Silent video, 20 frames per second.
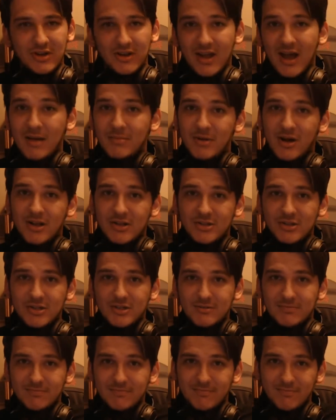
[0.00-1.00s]
Not much
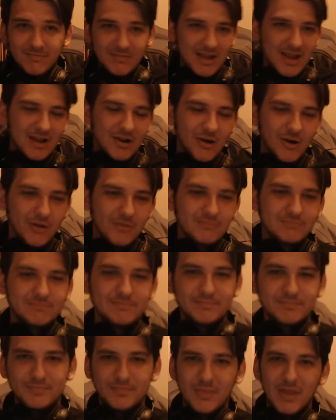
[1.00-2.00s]
at all.
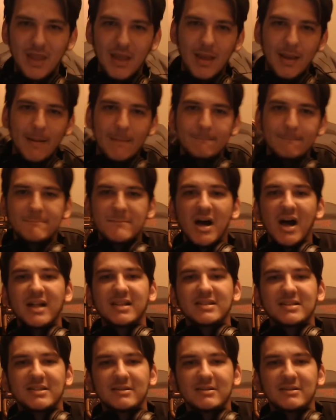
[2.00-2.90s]
But